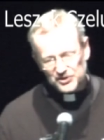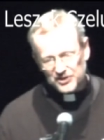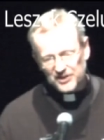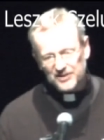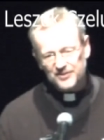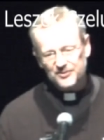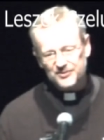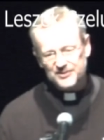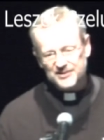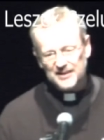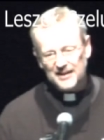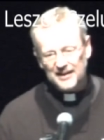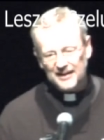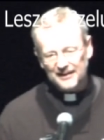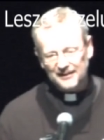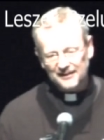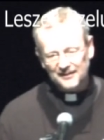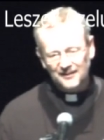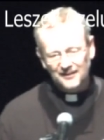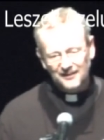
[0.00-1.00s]

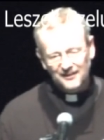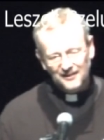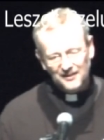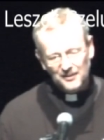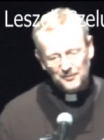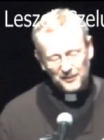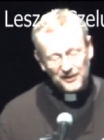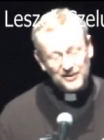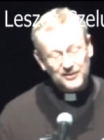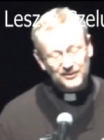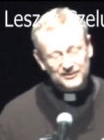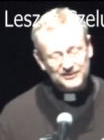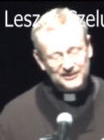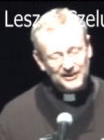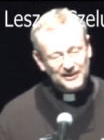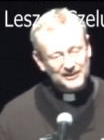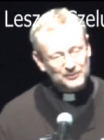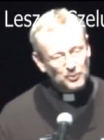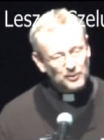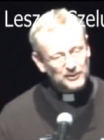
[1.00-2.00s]
genocide because
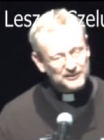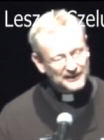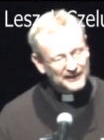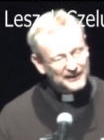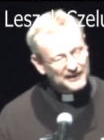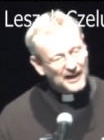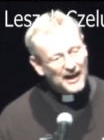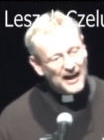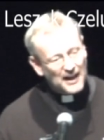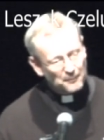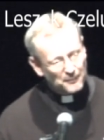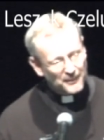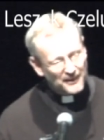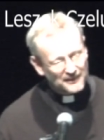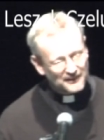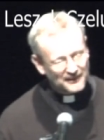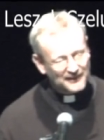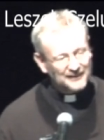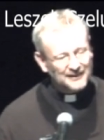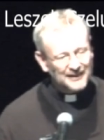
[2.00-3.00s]
it, was, it
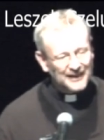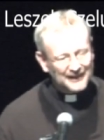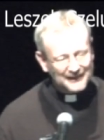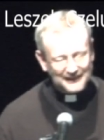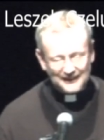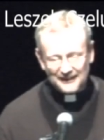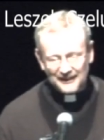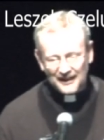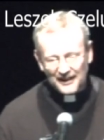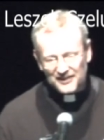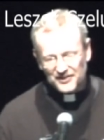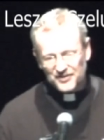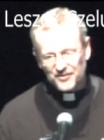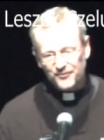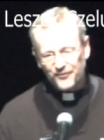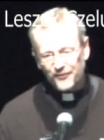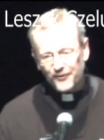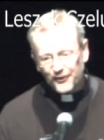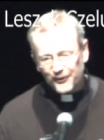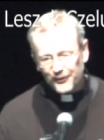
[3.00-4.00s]
happened in
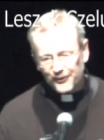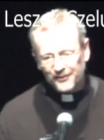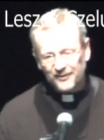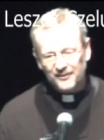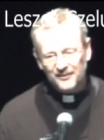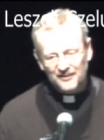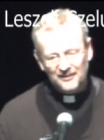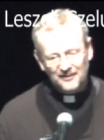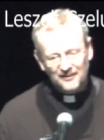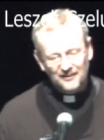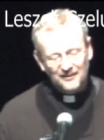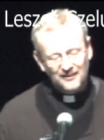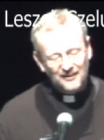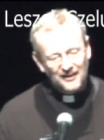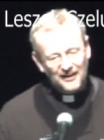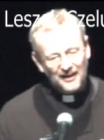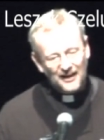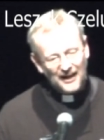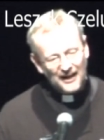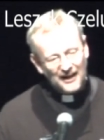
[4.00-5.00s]
1994
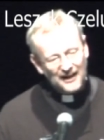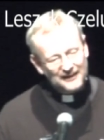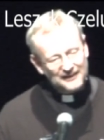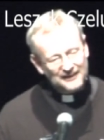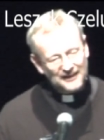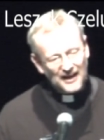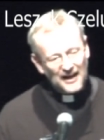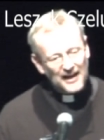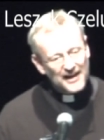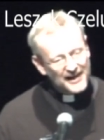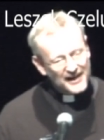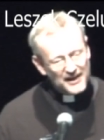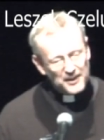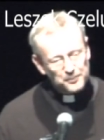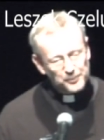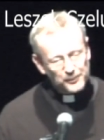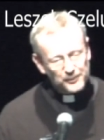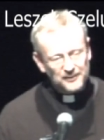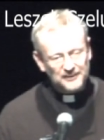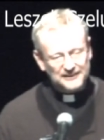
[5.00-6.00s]
and
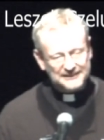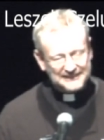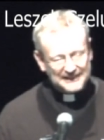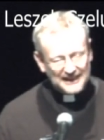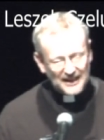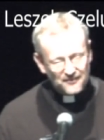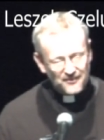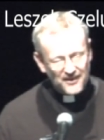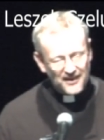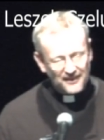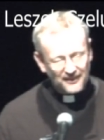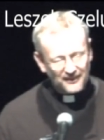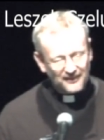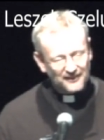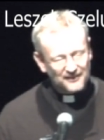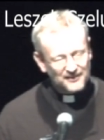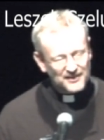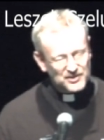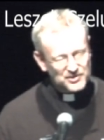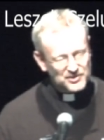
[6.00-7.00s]
April
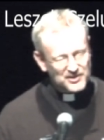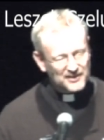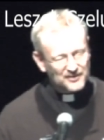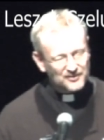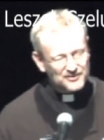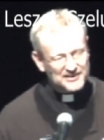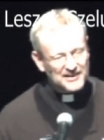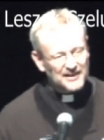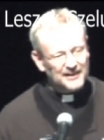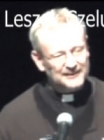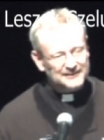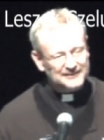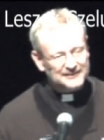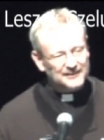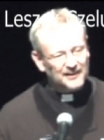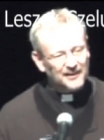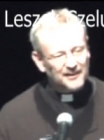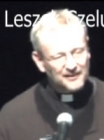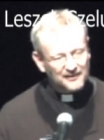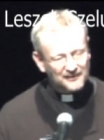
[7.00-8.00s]
7th, the genocide
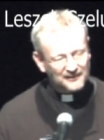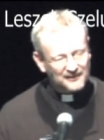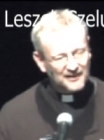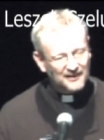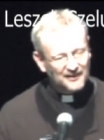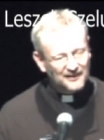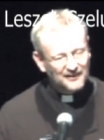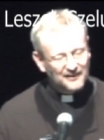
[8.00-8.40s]
started.